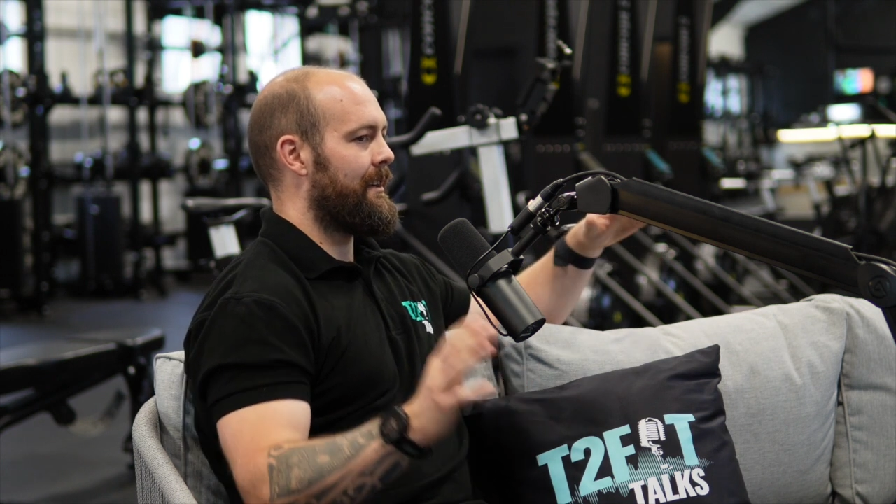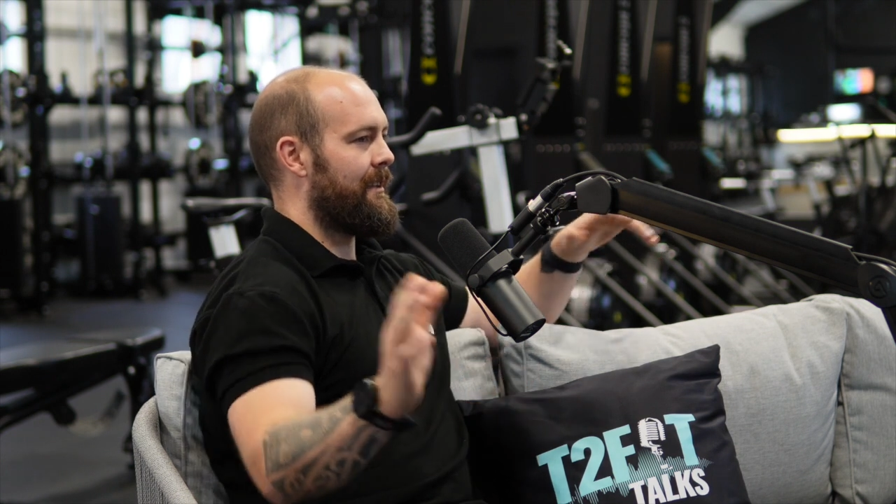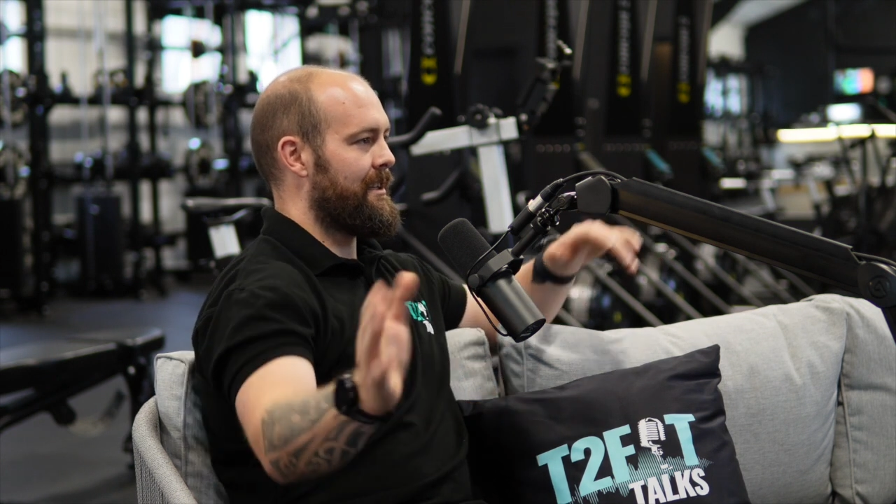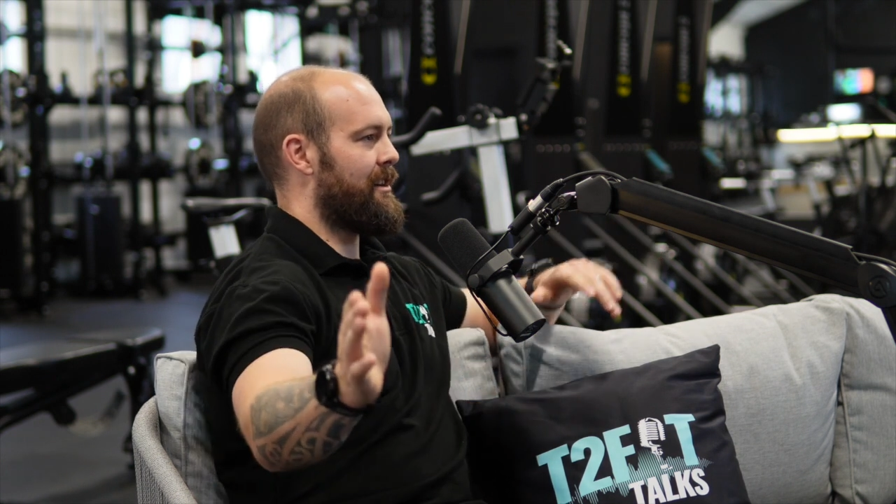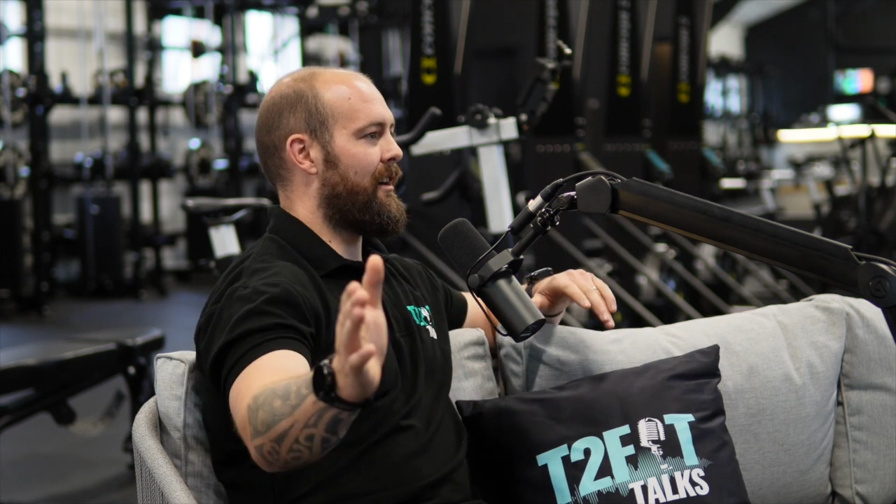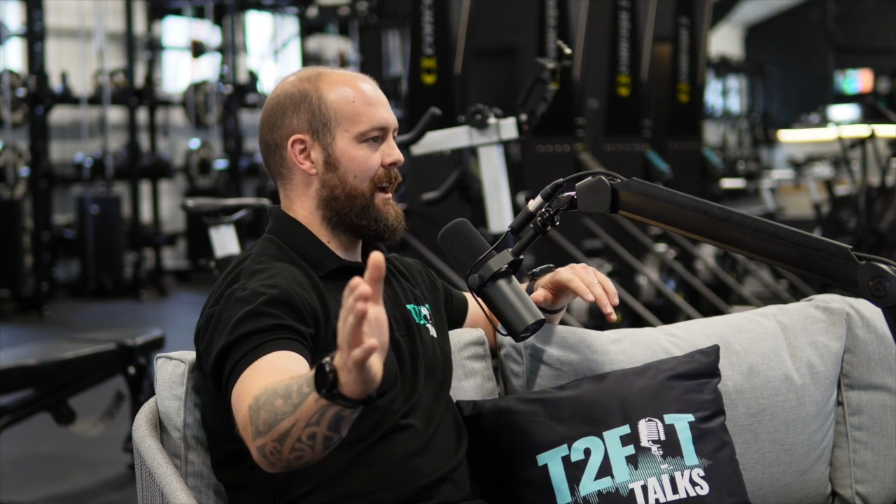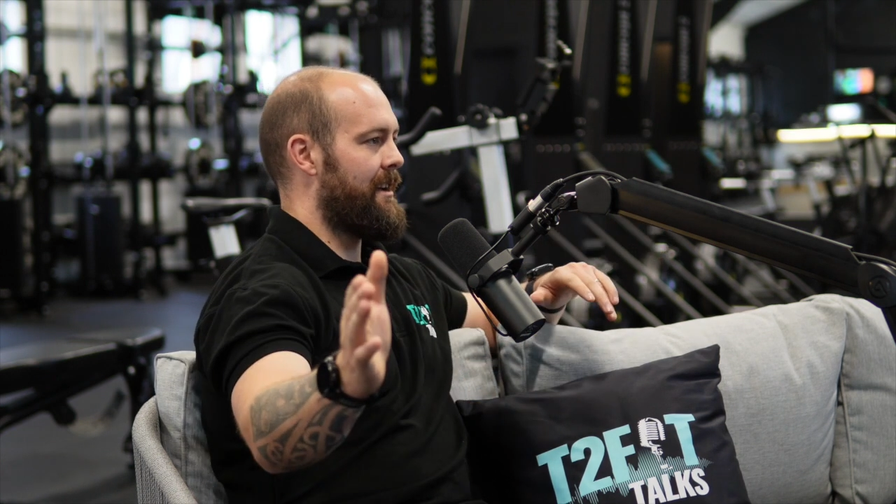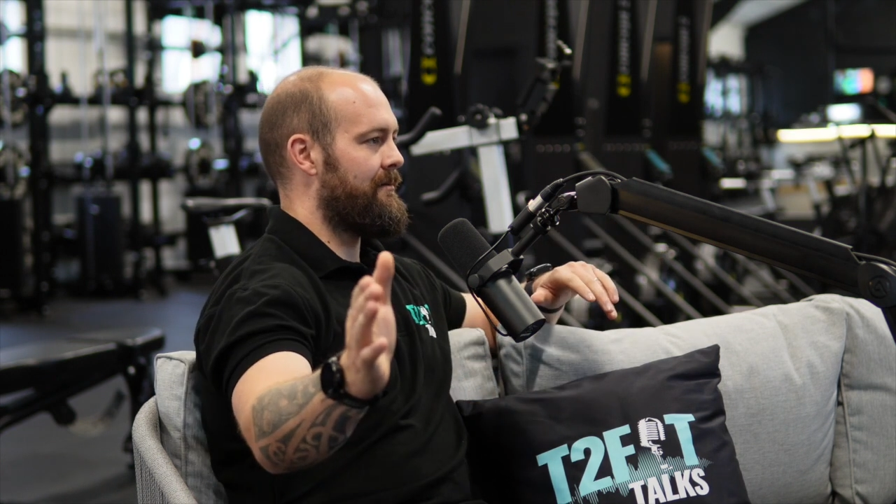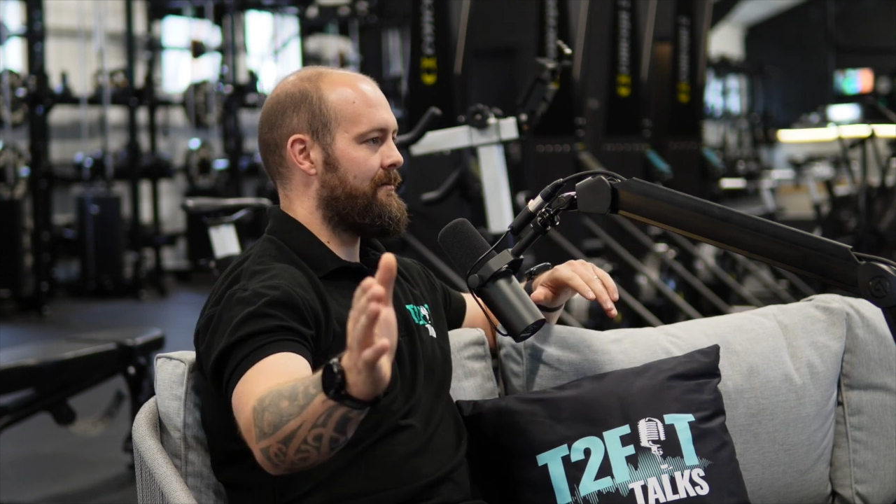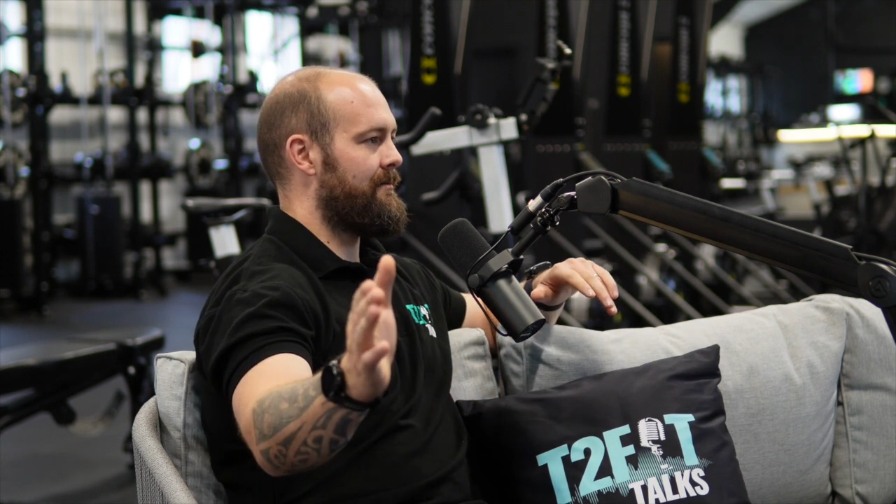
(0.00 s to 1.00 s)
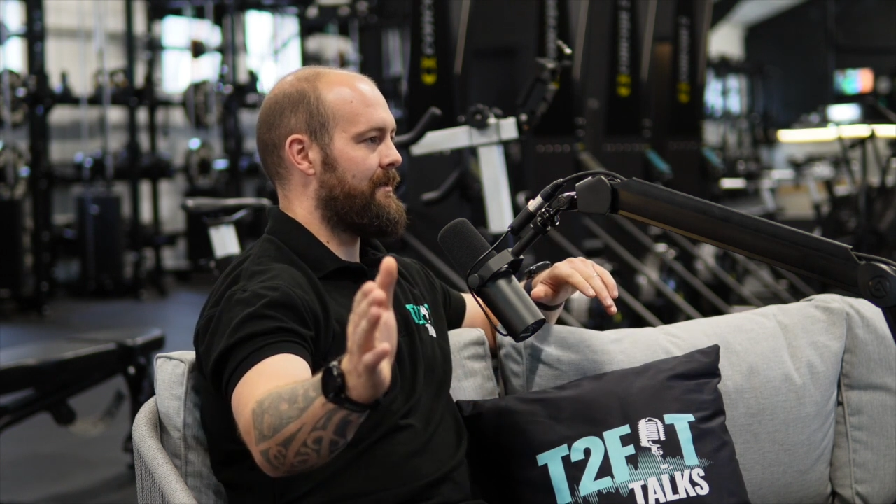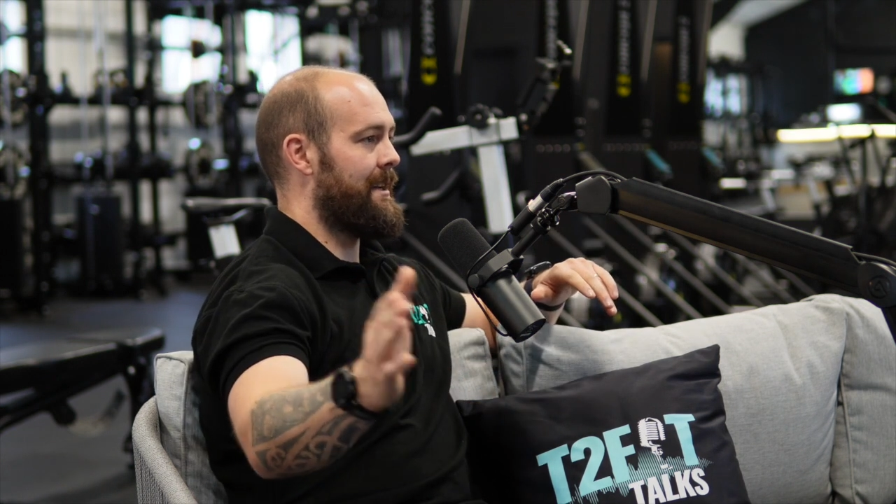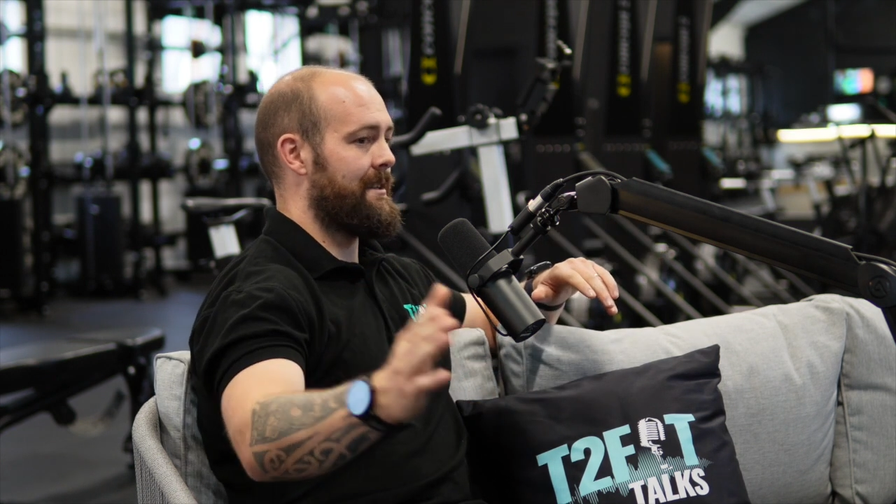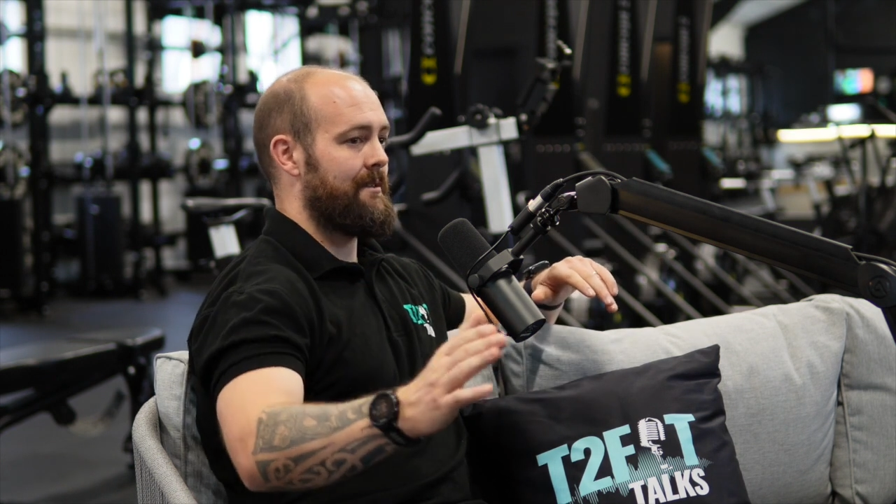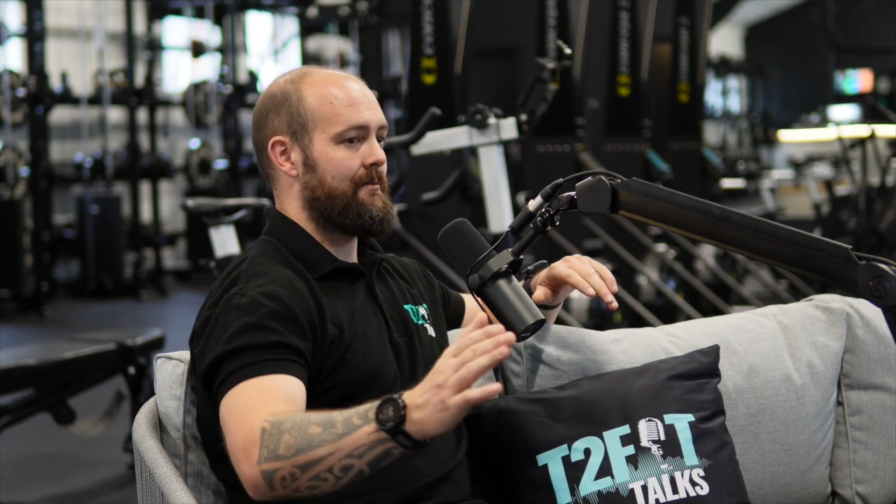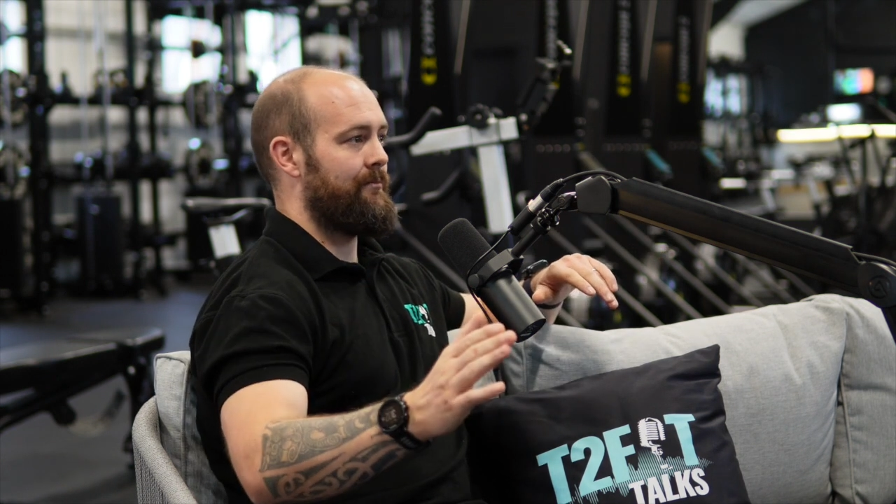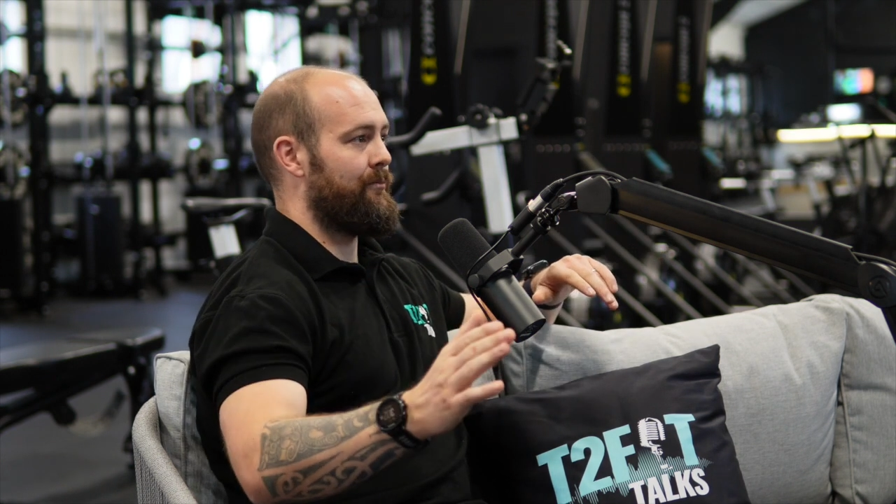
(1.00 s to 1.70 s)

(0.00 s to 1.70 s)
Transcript: This guy is